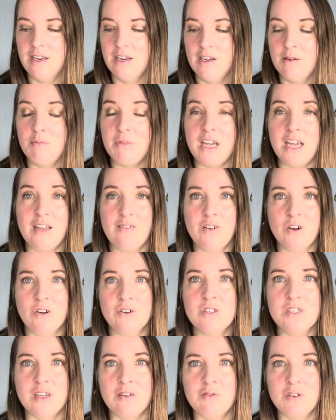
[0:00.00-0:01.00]
behaving
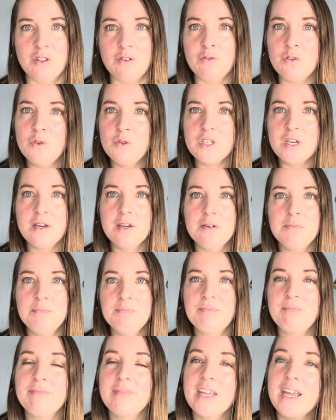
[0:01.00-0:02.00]
herself on the futon.
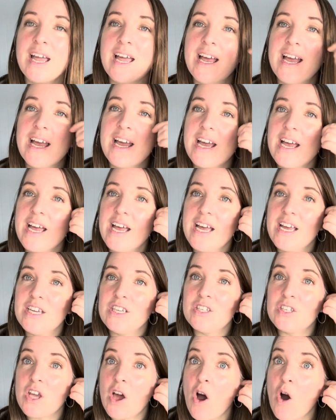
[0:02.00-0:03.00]

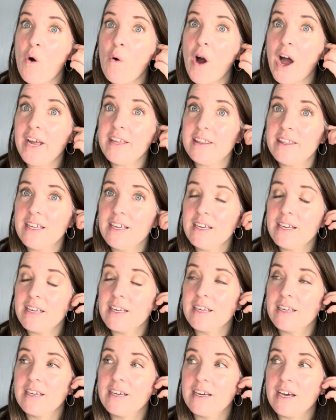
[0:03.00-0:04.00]
So I
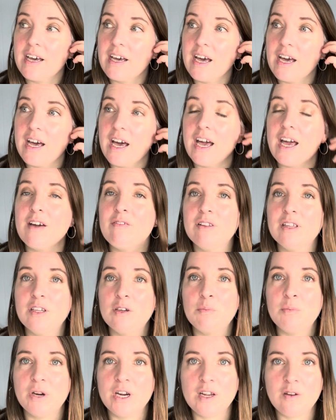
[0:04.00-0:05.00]
think I have a little
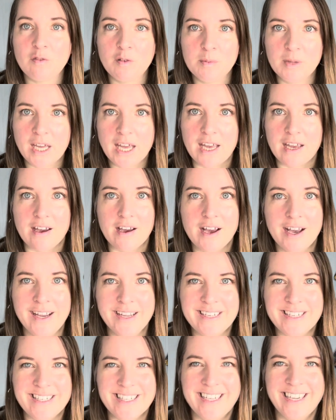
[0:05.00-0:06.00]
break from the
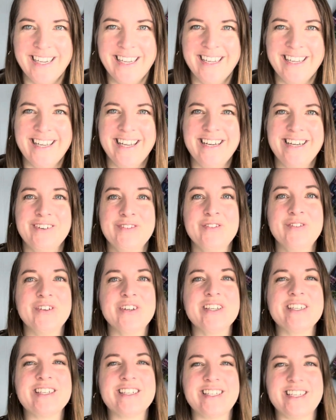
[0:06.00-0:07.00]
chaos and
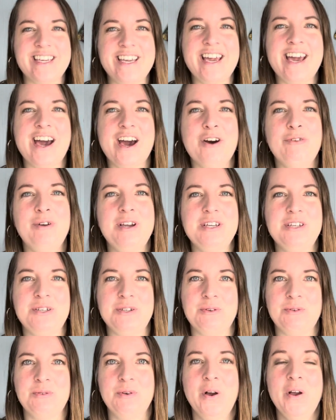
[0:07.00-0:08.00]
we'll see how we
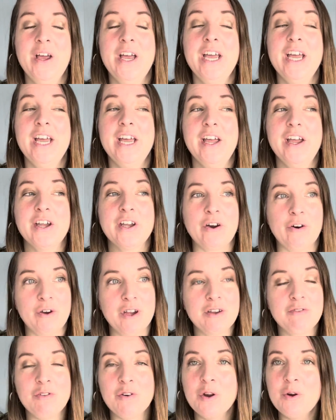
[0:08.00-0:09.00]
do going
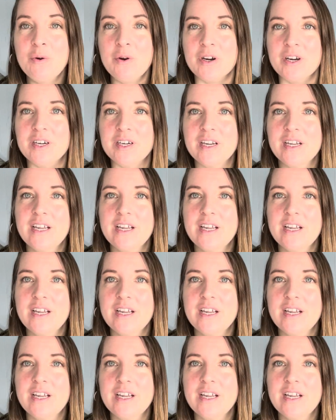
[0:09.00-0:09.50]
forward.